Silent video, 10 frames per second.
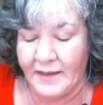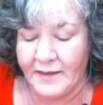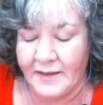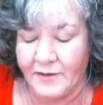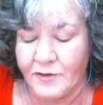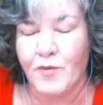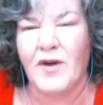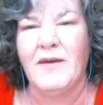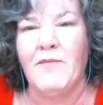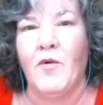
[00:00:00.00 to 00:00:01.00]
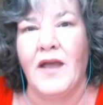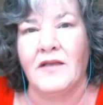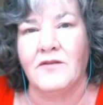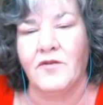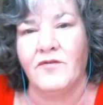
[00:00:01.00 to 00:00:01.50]
there's primo
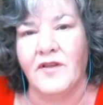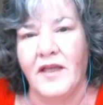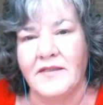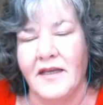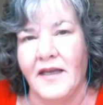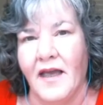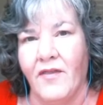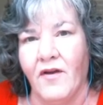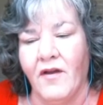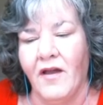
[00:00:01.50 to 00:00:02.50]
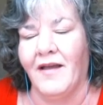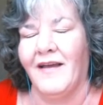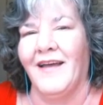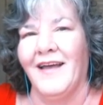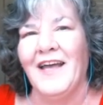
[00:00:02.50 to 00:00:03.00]
and souffle together.
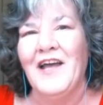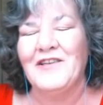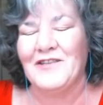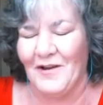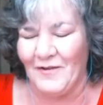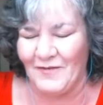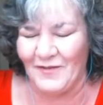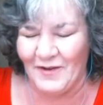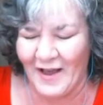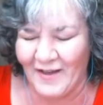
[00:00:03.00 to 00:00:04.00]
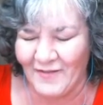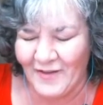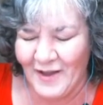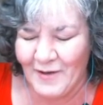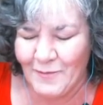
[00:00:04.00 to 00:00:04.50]
So if you have
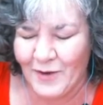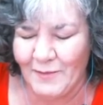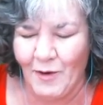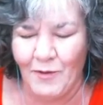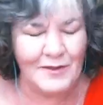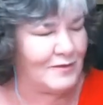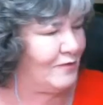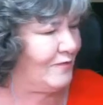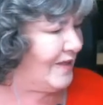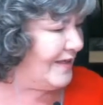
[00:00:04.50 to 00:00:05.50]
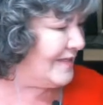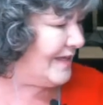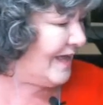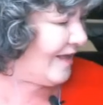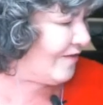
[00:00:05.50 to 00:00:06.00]
primo and souffle
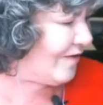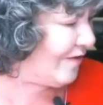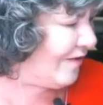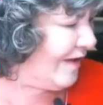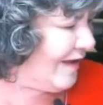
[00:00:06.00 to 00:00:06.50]
together,